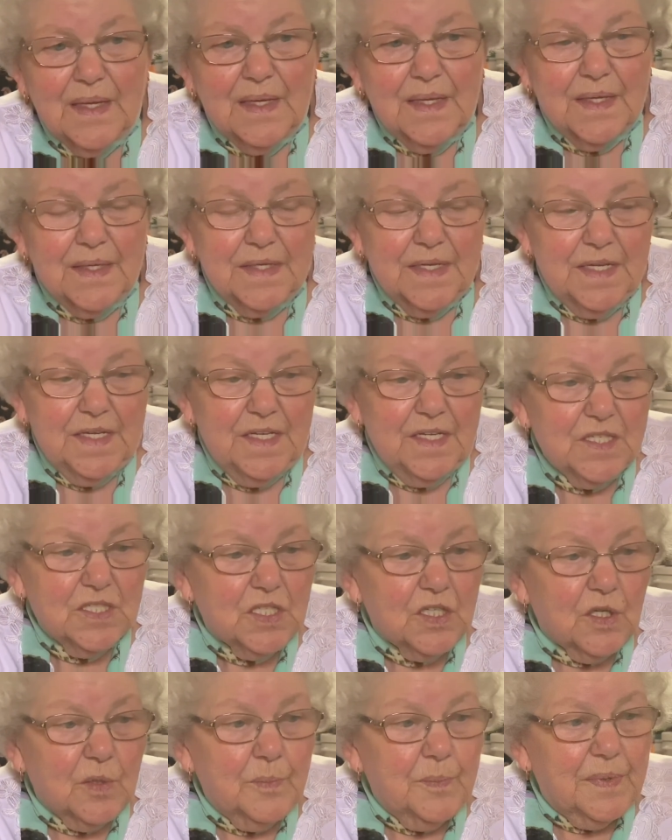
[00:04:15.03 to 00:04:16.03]
And he used
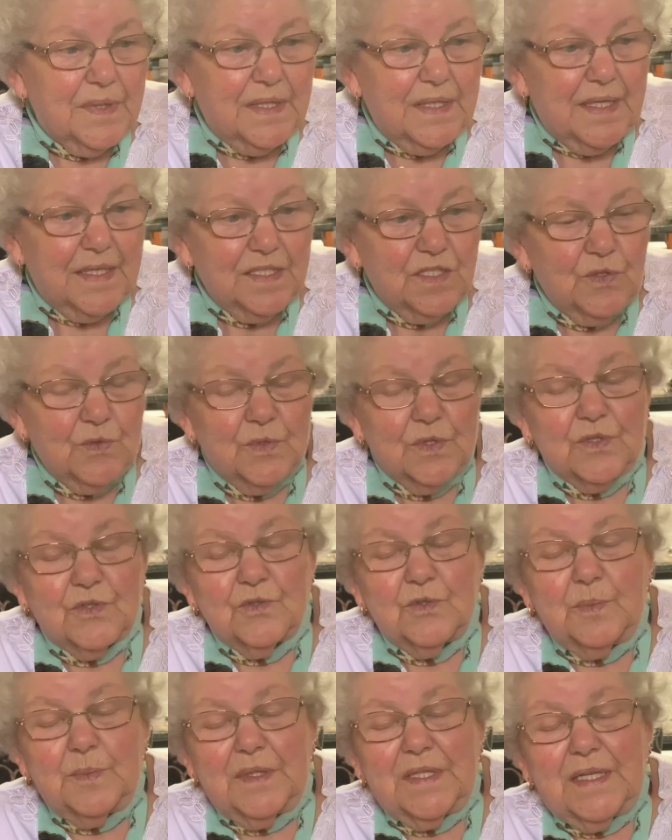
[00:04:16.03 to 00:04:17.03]
to come being into a
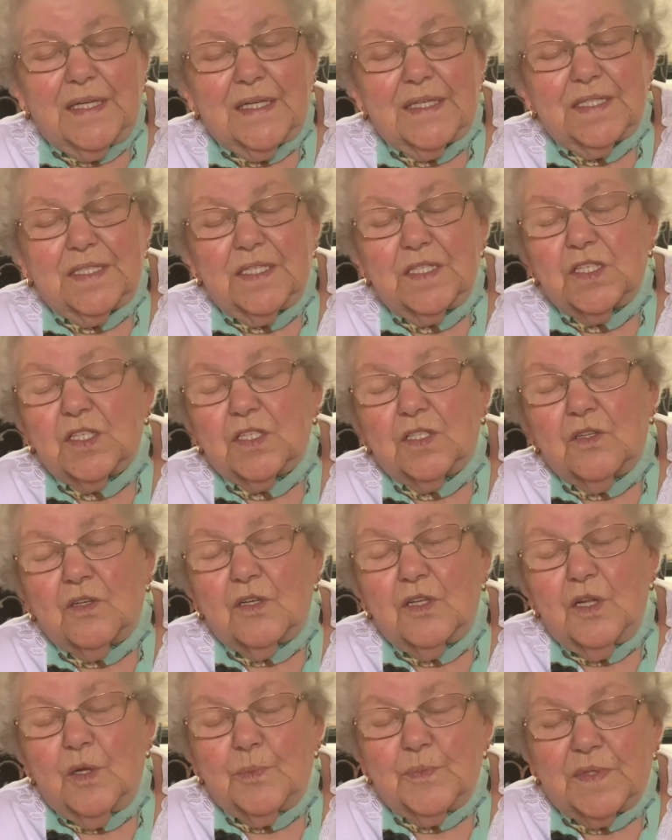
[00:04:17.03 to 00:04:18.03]
room at night and
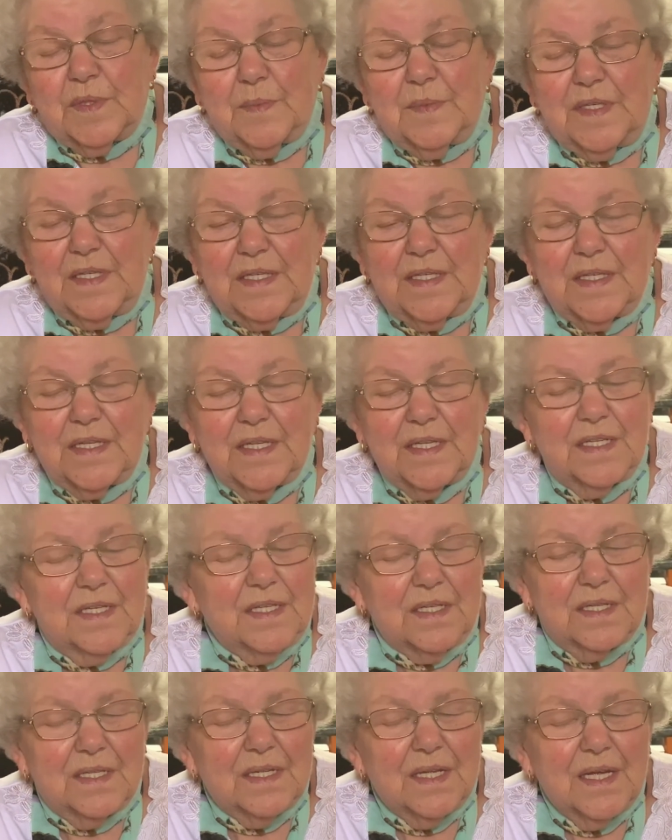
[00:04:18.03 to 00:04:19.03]
snuggle up to me. And
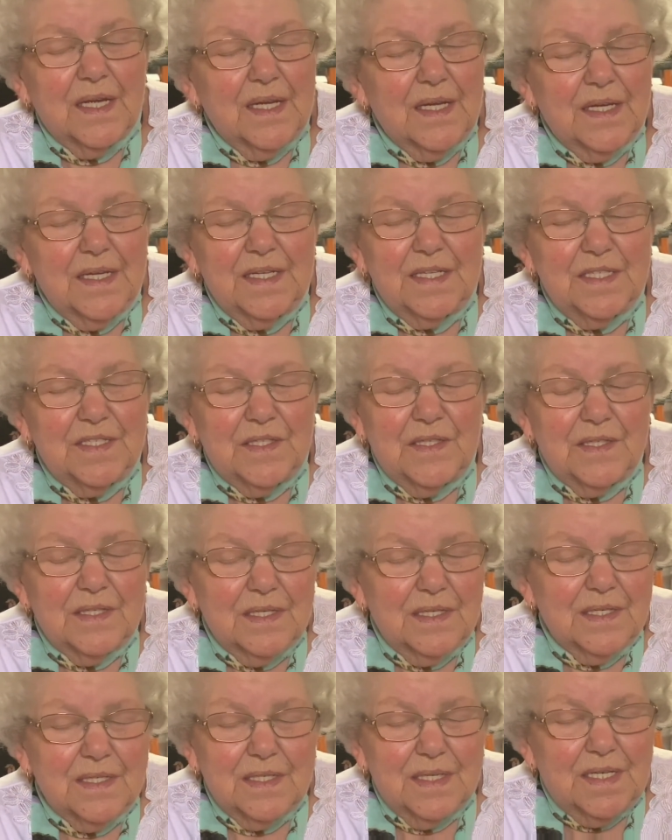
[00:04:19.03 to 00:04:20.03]

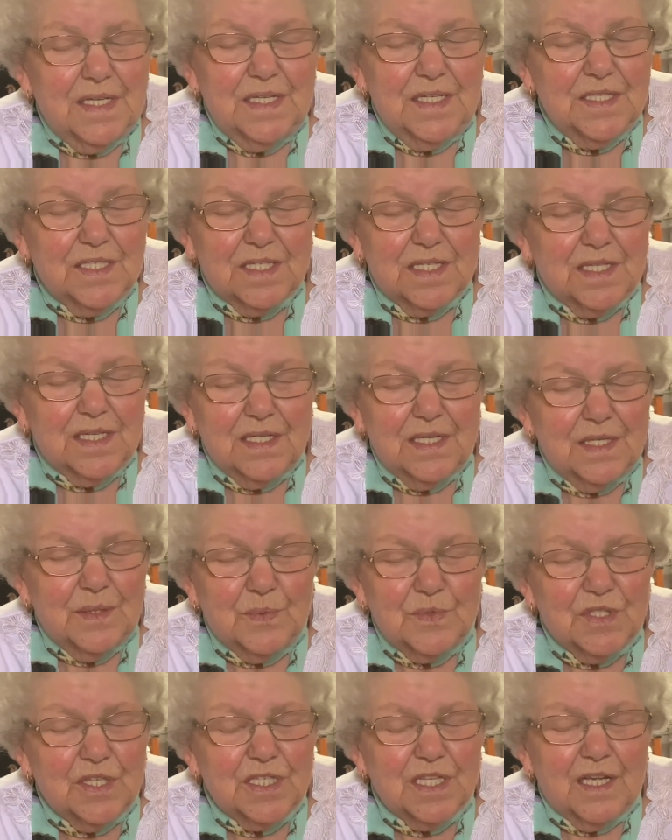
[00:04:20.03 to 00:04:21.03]
he
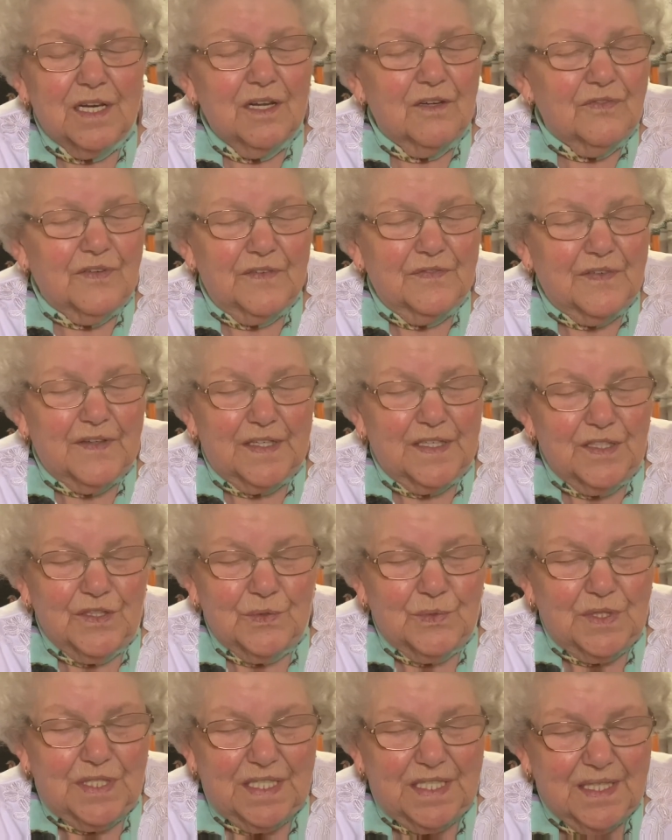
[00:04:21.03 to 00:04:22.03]
was just enough a fine
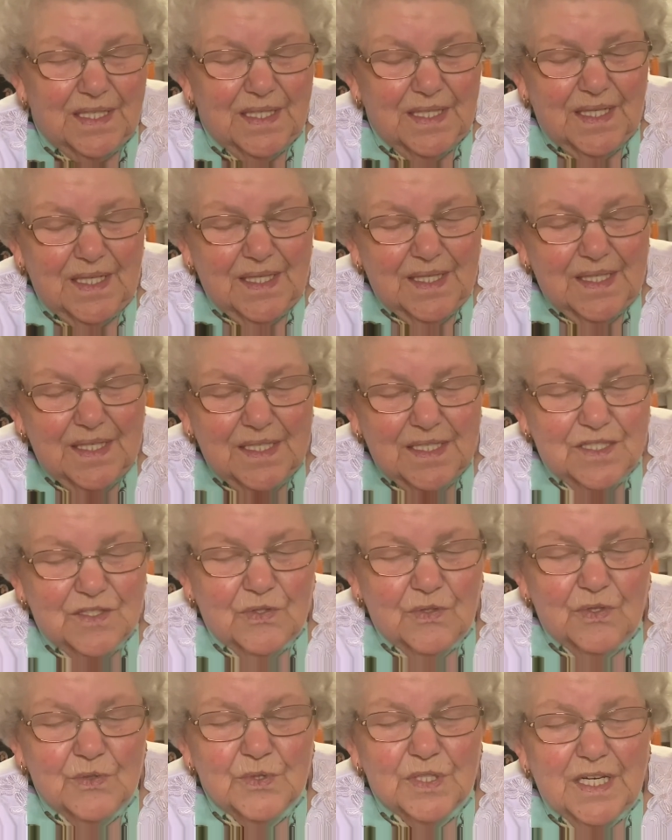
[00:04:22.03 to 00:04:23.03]
loony.
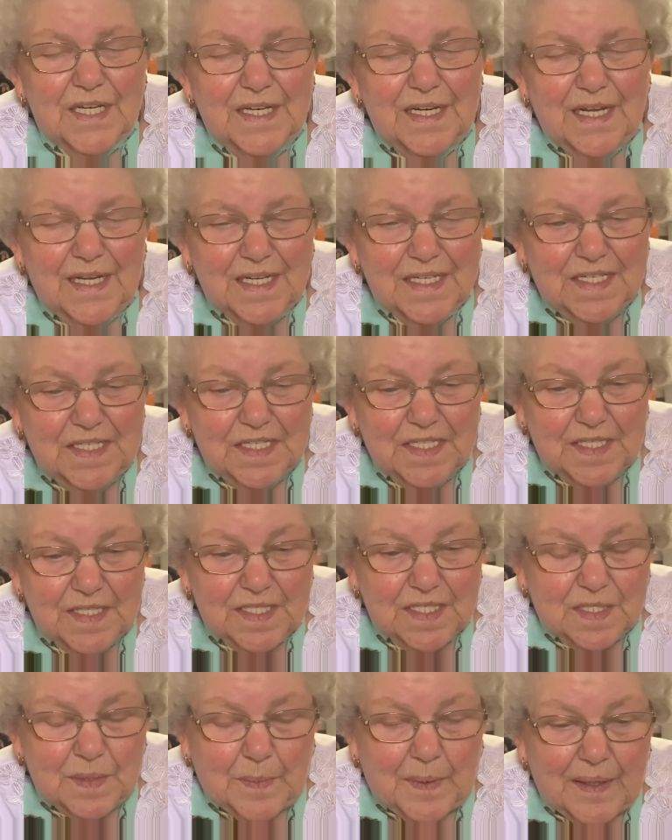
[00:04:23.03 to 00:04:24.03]
So there was a night he
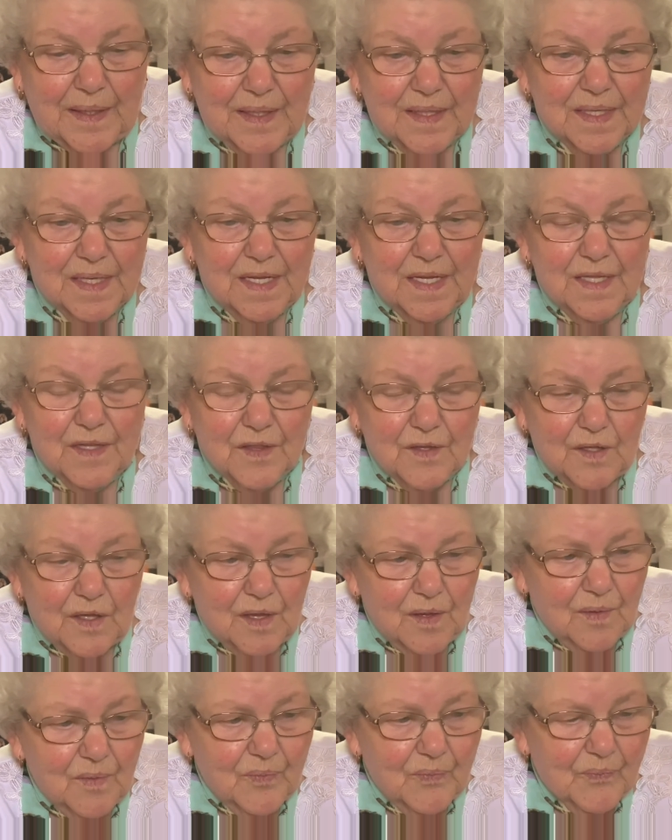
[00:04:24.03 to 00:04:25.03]
says to me,
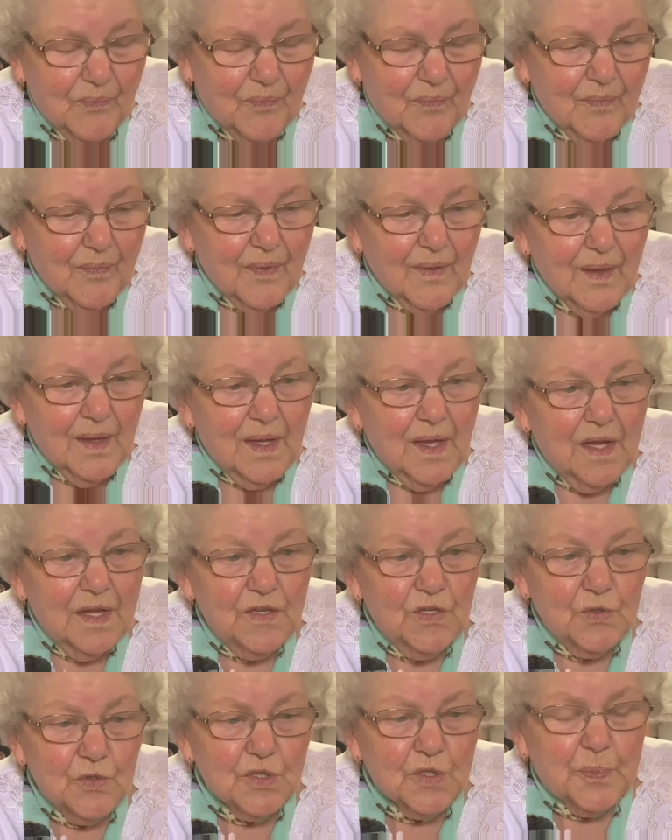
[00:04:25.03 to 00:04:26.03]
Ethel,
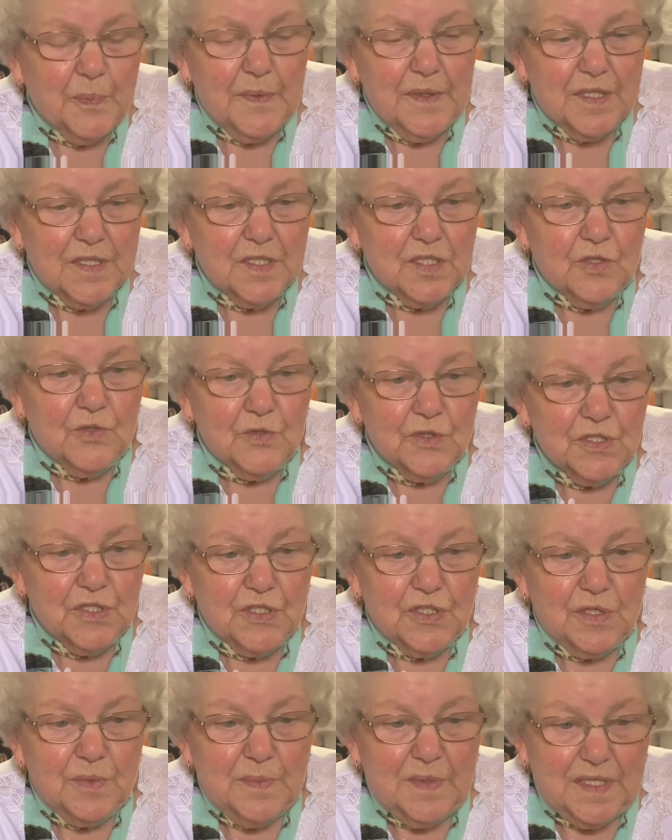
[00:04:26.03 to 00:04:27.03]
you speak
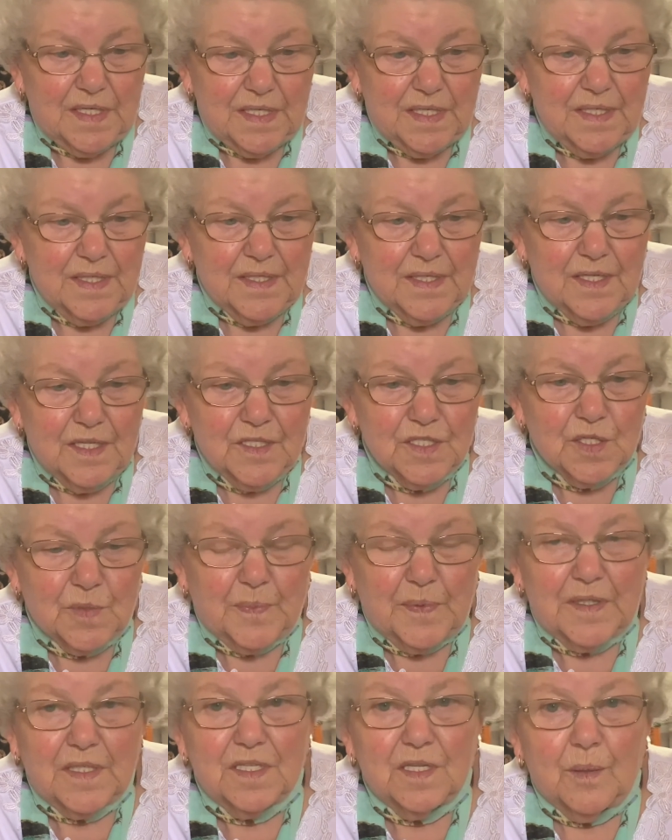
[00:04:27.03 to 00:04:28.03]
Scotch to me and I'll
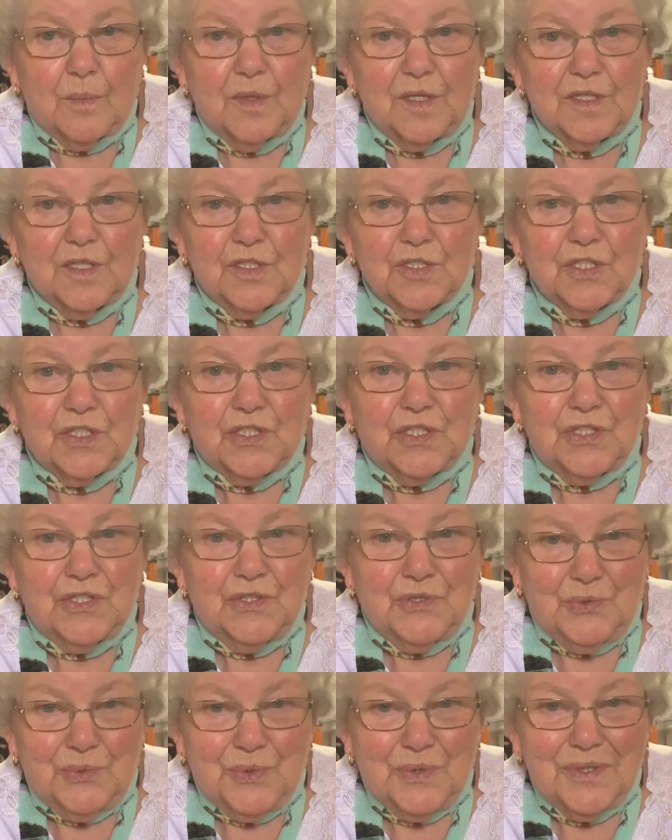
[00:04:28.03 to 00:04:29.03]
speak double Dutch to
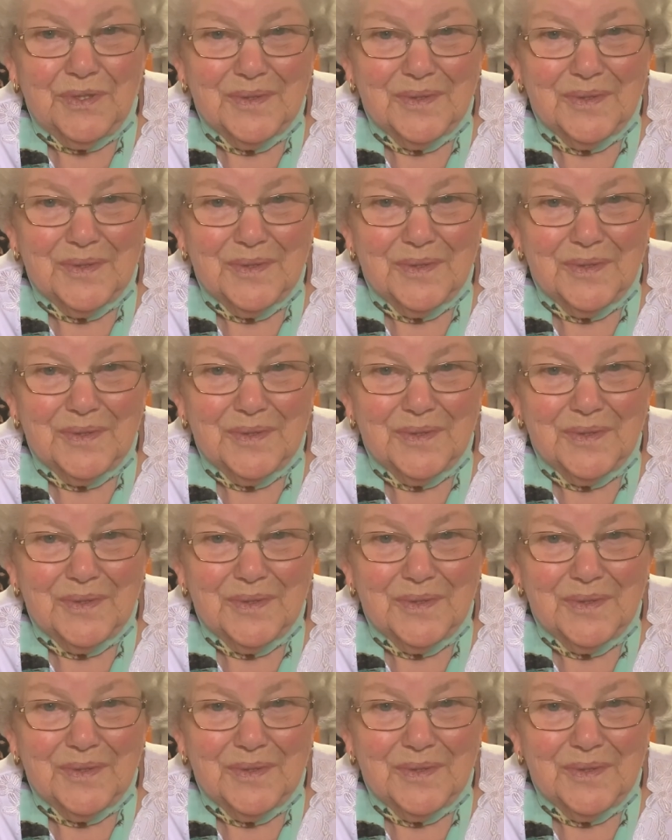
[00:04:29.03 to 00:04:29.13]
you.